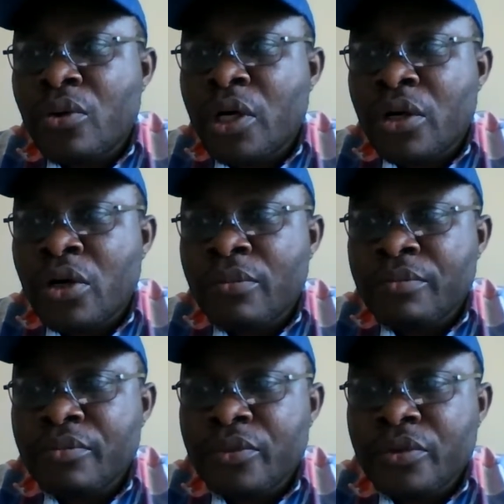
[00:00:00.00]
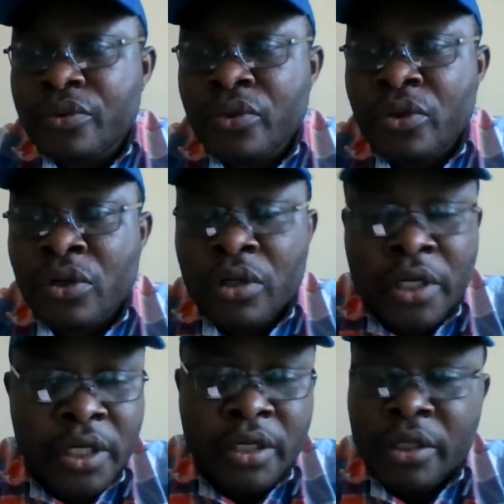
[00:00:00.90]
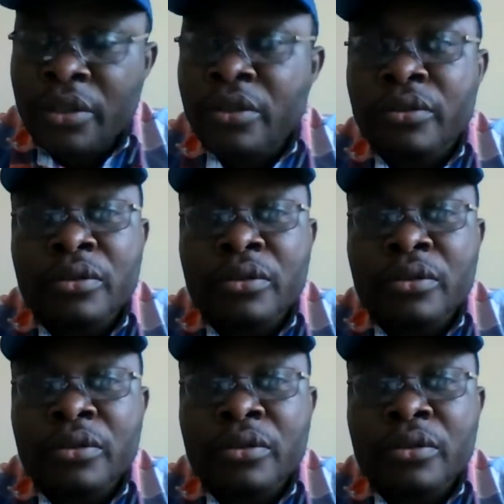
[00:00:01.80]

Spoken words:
welcome. You all that are